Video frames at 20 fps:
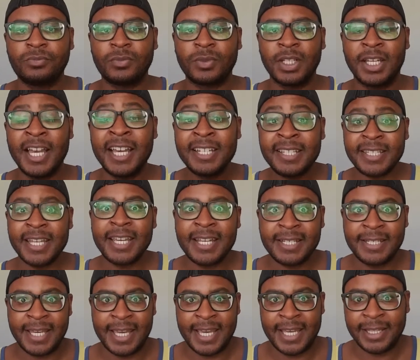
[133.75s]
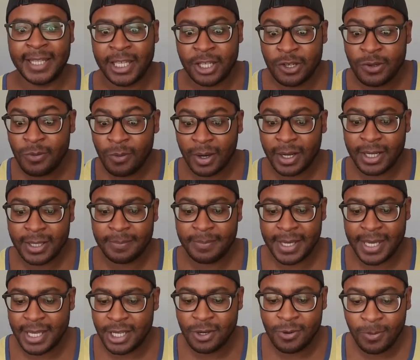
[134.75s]
addicting. Like you want
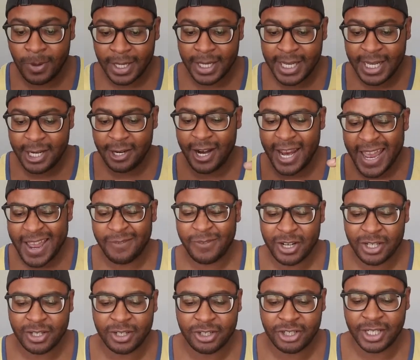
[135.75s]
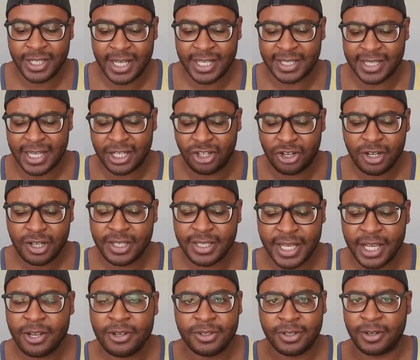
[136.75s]
to hear every song she does. Like her
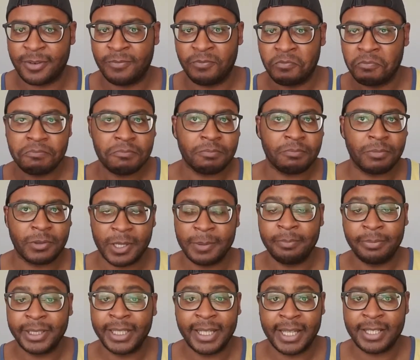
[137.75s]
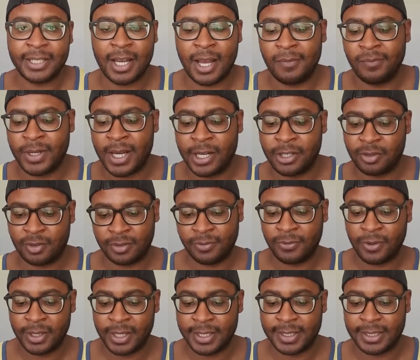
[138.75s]
singles are completely top notch for
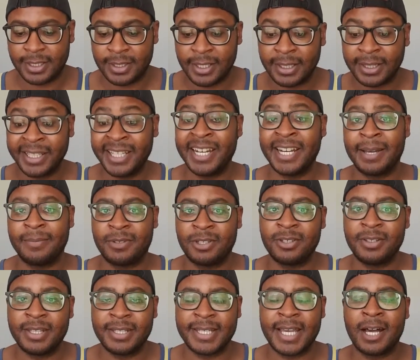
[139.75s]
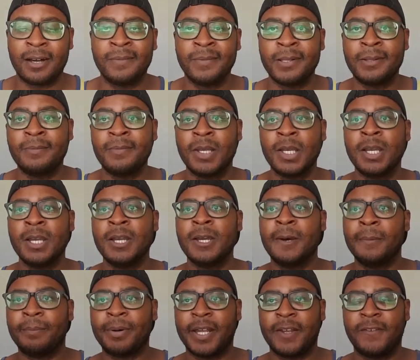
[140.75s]
this to leading up to this album,
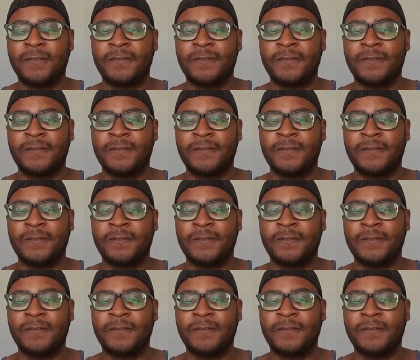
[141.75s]
but